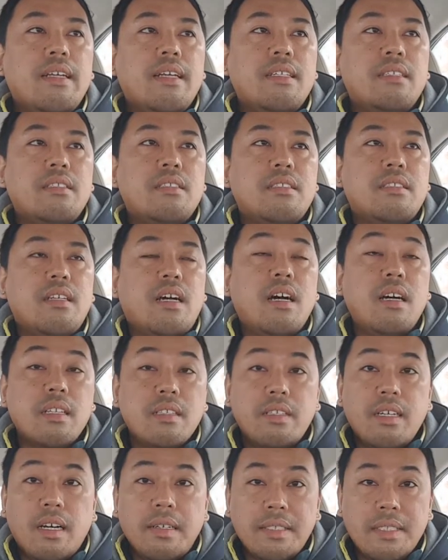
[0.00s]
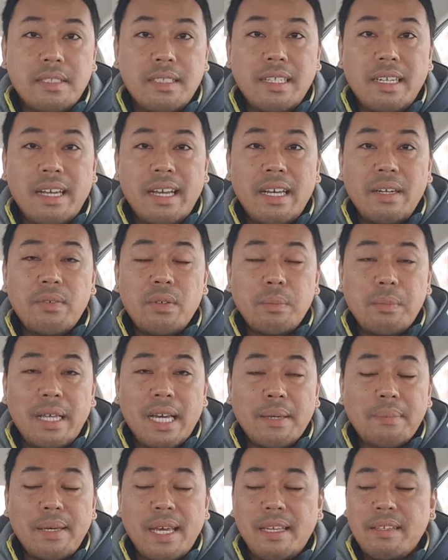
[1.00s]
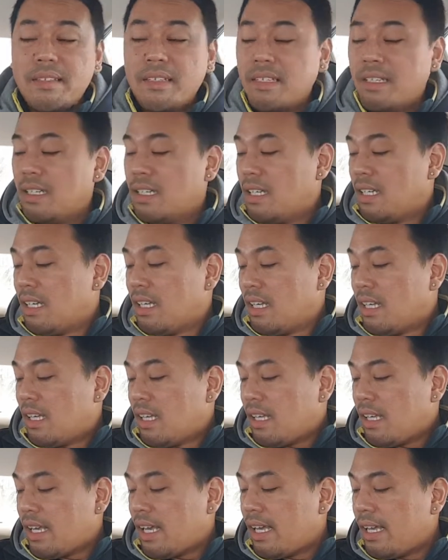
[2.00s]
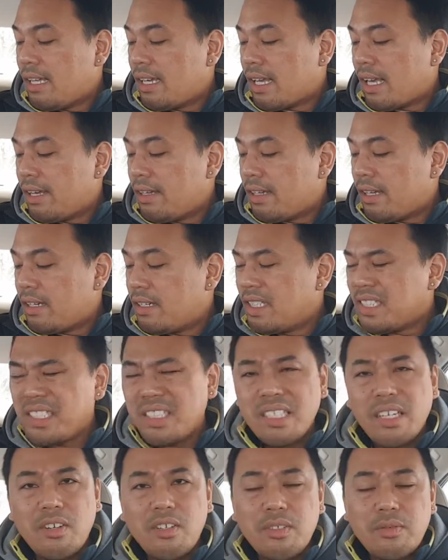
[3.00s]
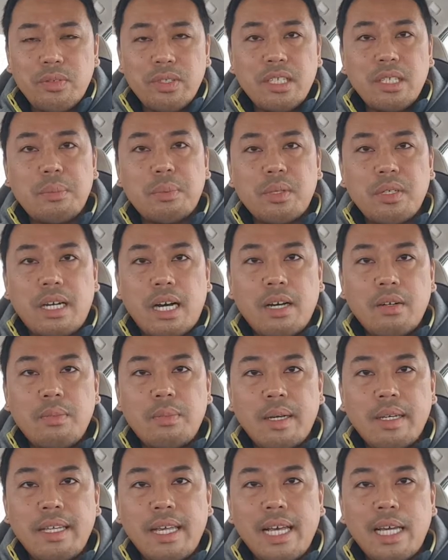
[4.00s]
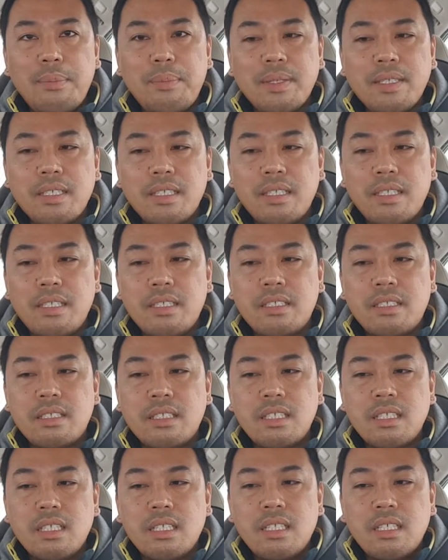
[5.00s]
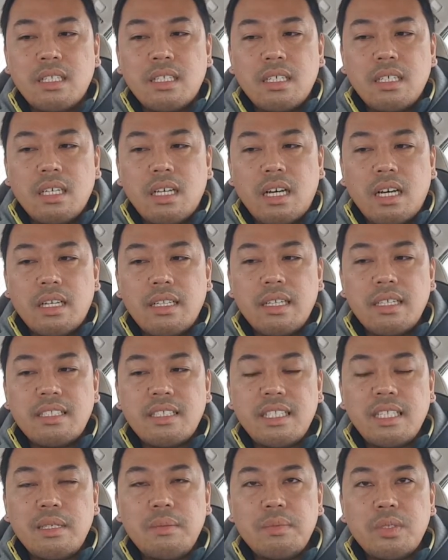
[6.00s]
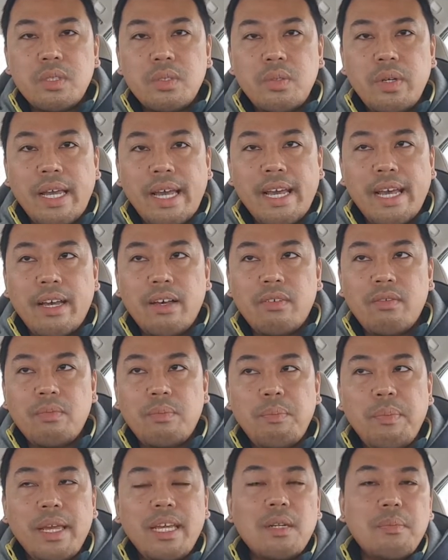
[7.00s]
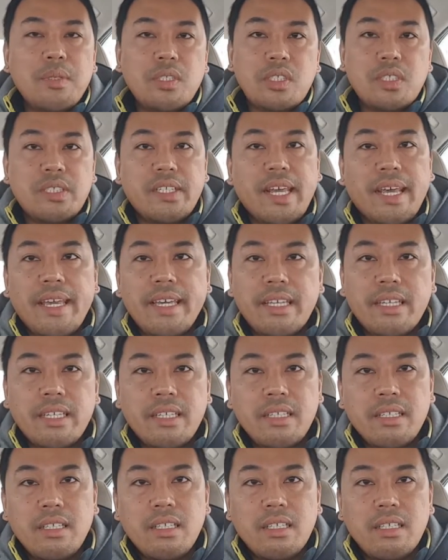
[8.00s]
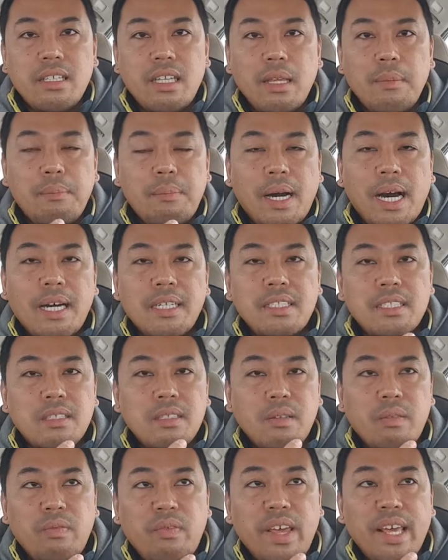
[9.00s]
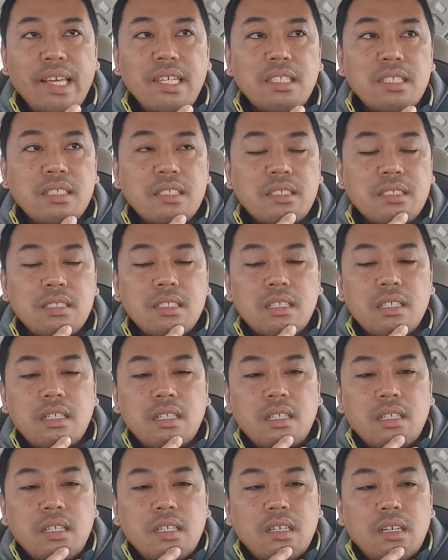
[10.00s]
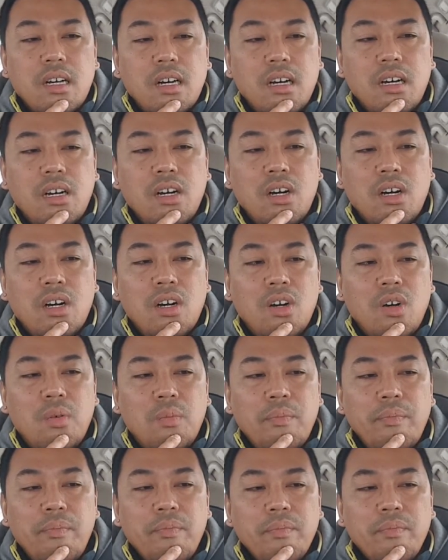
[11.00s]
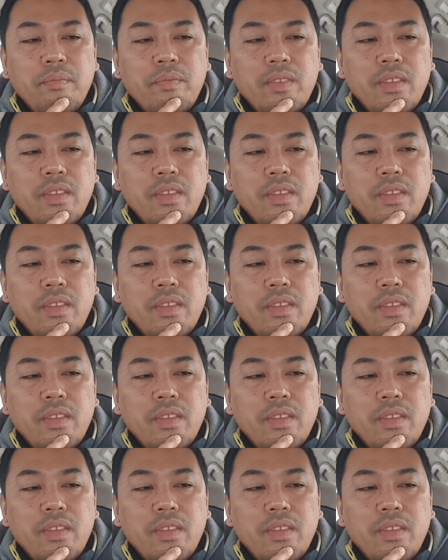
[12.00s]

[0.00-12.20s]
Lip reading: guess the alternate head for Black Panther, and initially I was really put off by that because they seem to have made a mistake. They botched the face, and